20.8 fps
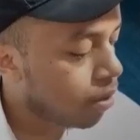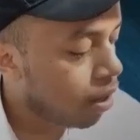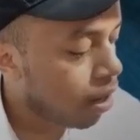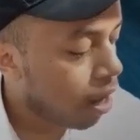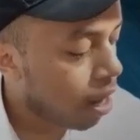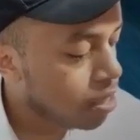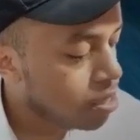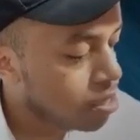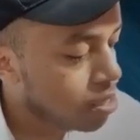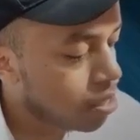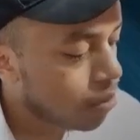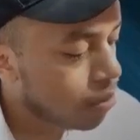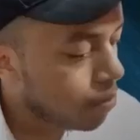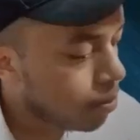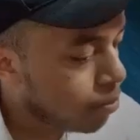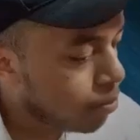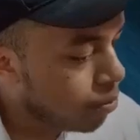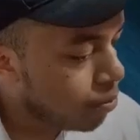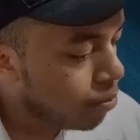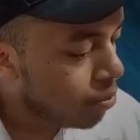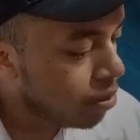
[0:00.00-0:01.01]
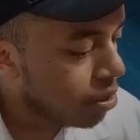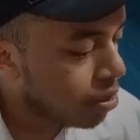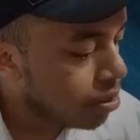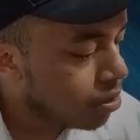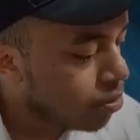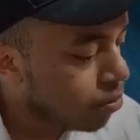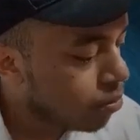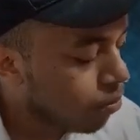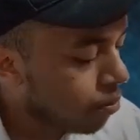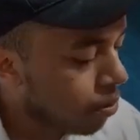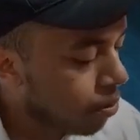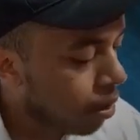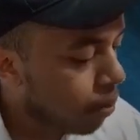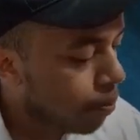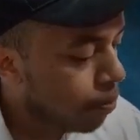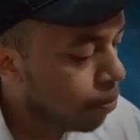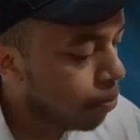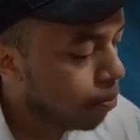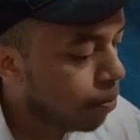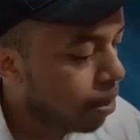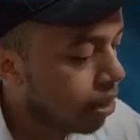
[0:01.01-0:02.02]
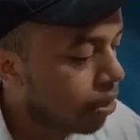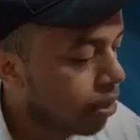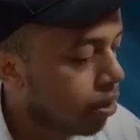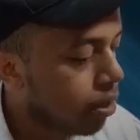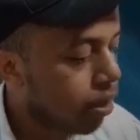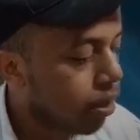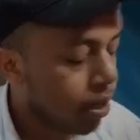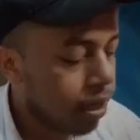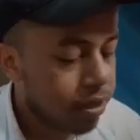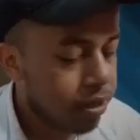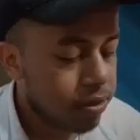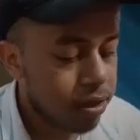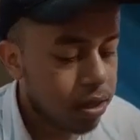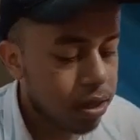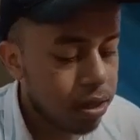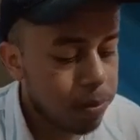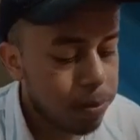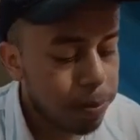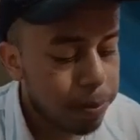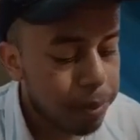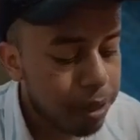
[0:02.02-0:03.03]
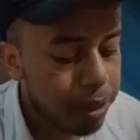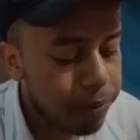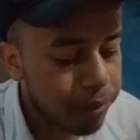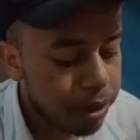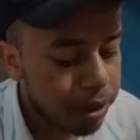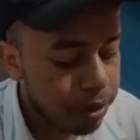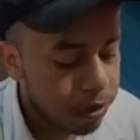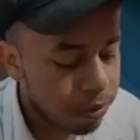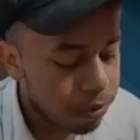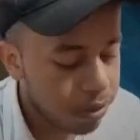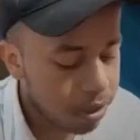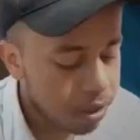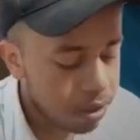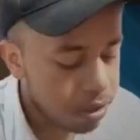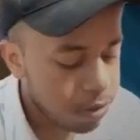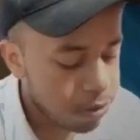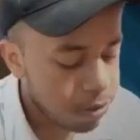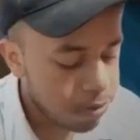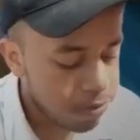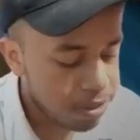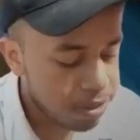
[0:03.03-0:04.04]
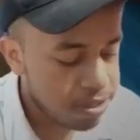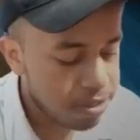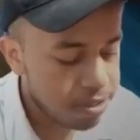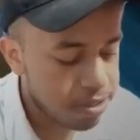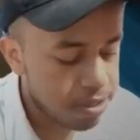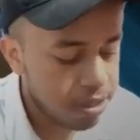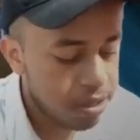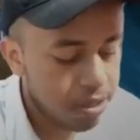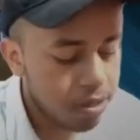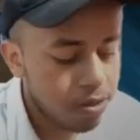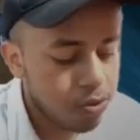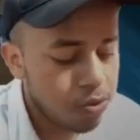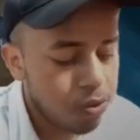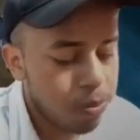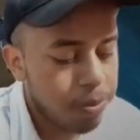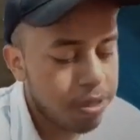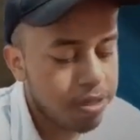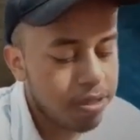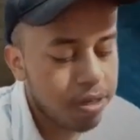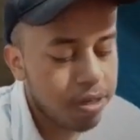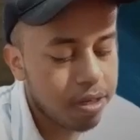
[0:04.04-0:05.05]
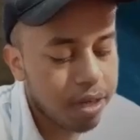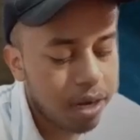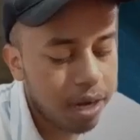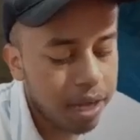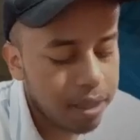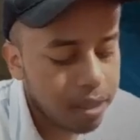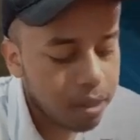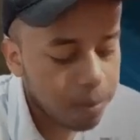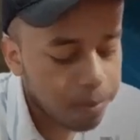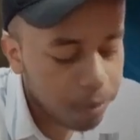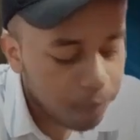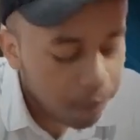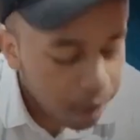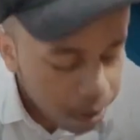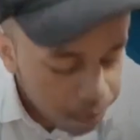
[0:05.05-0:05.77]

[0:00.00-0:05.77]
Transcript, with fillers: last thing we have to do is to we have to make the connection of pin 1 to the VCC. So measure the length of the